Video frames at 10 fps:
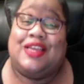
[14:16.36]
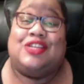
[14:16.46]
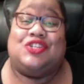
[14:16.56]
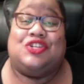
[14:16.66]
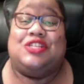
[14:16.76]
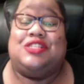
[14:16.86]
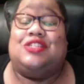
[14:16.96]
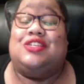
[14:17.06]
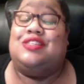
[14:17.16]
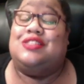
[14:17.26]
She's
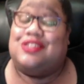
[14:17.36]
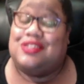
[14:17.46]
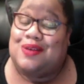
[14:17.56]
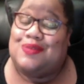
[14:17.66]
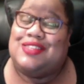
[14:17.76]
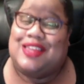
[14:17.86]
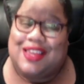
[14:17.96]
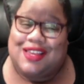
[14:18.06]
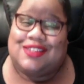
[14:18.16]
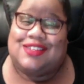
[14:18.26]
she's she's on
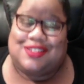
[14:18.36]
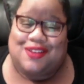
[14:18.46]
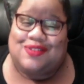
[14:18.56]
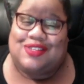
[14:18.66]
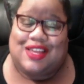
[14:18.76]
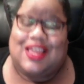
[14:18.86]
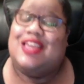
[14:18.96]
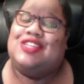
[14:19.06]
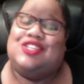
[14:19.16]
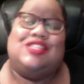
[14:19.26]
ten. She's on ten.
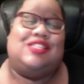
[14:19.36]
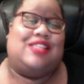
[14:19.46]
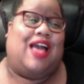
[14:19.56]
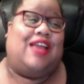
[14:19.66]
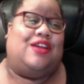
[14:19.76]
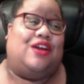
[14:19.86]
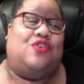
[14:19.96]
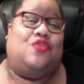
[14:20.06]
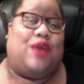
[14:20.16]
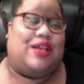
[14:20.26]
She's not
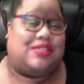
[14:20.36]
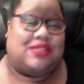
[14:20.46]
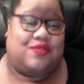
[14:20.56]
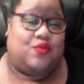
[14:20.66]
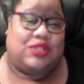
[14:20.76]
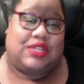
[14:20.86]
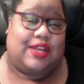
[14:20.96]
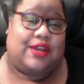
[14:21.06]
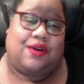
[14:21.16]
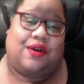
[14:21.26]
aggressive with it
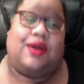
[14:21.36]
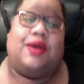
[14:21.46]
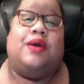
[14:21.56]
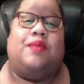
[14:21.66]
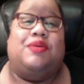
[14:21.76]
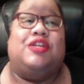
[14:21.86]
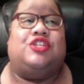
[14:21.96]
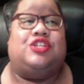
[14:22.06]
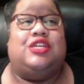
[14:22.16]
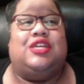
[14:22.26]
at all, but
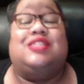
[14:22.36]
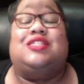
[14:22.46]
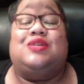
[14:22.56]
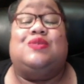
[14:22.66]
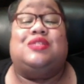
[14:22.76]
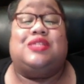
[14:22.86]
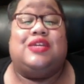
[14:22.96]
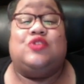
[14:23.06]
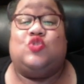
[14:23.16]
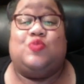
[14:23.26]
she is still
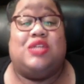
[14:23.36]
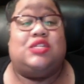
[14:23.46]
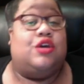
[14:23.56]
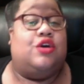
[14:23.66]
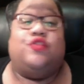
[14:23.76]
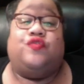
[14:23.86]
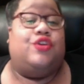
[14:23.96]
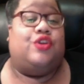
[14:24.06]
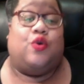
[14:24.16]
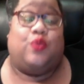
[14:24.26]
teen too much
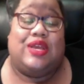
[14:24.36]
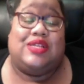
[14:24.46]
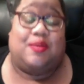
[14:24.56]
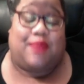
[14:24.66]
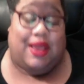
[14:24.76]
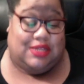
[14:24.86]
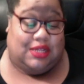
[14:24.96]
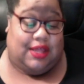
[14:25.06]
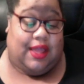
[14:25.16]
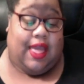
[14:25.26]
for no reason,
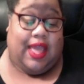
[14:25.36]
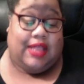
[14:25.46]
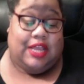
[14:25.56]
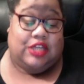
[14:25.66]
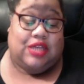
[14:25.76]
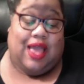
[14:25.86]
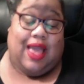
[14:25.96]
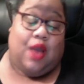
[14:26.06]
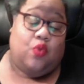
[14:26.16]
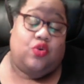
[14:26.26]
basically. And then she,
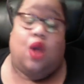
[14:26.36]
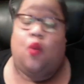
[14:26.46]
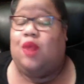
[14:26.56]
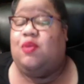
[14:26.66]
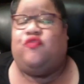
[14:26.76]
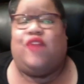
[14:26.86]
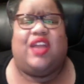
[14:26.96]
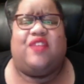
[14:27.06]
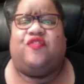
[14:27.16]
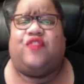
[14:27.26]
I don't want to be
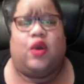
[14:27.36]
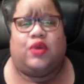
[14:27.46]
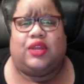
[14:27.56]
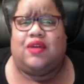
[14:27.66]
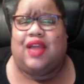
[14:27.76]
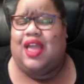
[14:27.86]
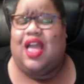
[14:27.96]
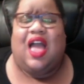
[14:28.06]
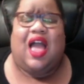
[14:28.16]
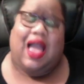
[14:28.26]
fake and phony, okay?
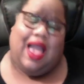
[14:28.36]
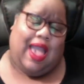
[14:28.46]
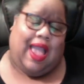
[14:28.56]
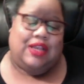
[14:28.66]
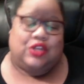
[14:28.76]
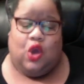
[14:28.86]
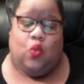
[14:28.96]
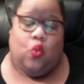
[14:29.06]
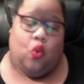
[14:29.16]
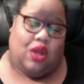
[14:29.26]
I
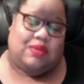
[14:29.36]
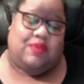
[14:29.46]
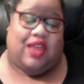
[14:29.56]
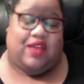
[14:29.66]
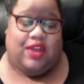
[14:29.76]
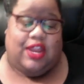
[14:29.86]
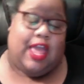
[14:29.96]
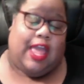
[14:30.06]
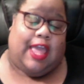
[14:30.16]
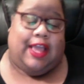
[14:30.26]
don't want to be fake and phony.
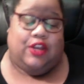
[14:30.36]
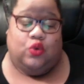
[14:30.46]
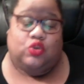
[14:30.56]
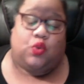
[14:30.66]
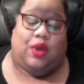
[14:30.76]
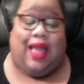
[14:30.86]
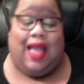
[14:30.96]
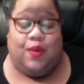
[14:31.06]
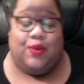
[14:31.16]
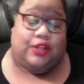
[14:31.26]
And due to what
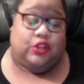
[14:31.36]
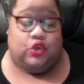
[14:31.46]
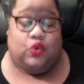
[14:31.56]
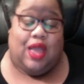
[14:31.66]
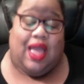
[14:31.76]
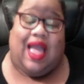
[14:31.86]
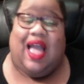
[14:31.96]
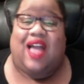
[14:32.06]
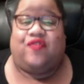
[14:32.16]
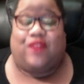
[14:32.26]
I went through,
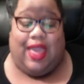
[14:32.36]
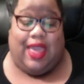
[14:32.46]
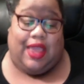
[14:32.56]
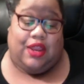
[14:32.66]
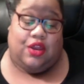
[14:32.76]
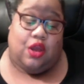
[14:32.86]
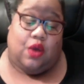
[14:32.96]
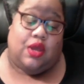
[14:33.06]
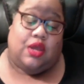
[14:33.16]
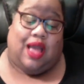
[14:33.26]
I find, you
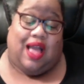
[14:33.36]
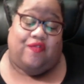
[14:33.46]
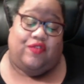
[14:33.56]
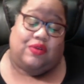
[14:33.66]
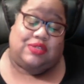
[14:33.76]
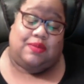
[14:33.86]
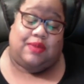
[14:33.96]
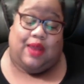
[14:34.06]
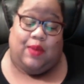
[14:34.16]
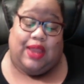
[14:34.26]
know, I feel some
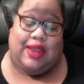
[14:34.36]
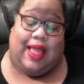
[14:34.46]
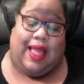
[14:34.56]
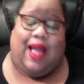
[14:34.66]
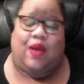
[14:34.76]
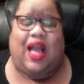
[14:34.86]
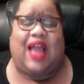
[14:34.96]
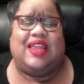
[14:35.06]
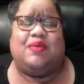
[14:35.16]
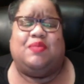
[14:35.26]
kind of way, and I I,
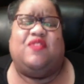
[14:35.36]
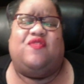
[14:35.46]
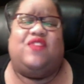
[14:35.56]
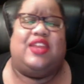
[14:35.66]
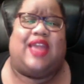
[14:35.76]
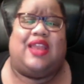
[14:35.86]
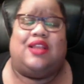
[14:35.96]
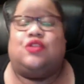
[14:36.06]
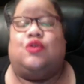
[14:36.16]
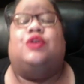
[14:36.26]
I need to be
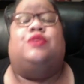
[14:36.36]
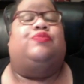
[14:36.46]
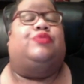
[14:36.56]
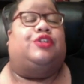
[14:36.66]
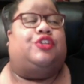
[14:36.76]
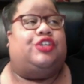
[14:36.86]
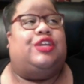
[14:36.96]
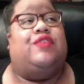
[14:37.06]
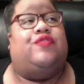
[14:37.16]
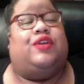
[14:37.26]
vindicated. So
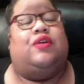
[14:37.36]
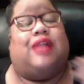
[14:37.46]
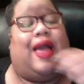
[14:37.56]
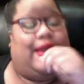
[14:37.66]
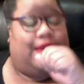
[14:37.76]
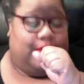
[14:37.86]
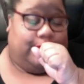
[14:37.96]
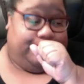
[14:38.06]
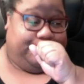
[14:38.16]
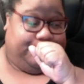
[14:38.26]
she feel like
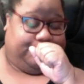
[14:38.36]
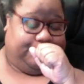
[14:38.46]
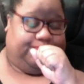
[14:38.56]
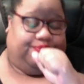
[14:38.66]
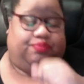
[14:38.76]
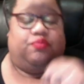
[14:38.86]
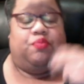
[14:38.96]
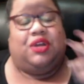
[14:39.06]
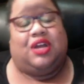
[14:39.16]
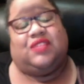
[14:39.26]

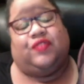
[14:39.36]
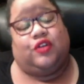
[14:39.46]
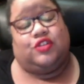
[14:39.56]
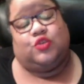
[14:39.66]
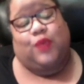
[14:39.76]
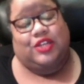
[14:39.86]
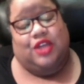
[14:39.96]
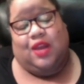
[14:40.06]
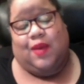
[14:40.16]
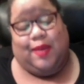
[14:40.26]
because of her
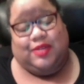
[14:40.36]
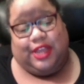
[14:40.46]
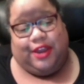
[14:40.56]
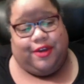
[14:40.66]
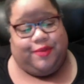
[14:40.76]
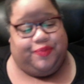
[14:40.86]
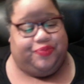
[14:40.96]
situation, I know what happened to Karen